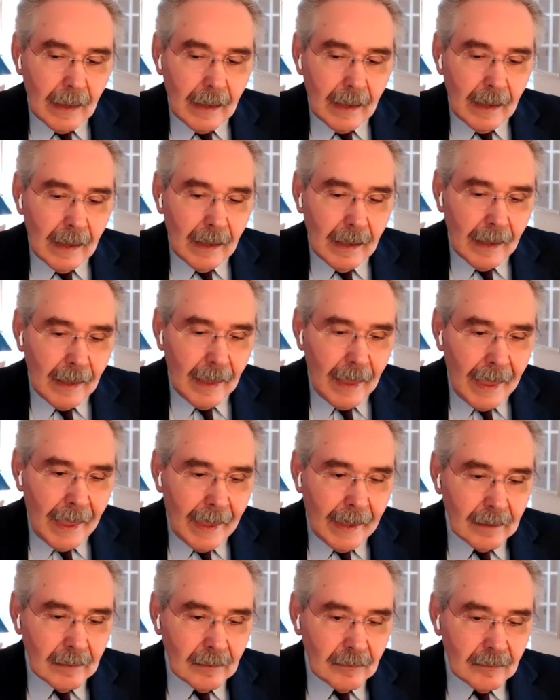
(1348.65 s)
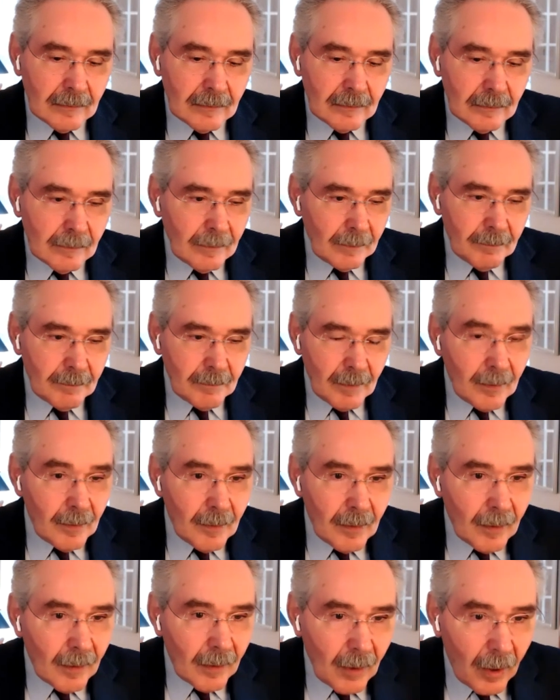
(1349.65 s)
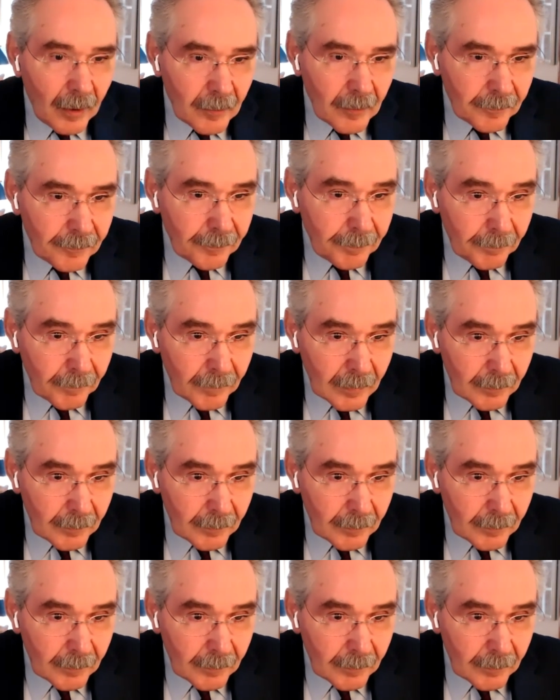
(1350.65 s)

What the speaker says: And a lot of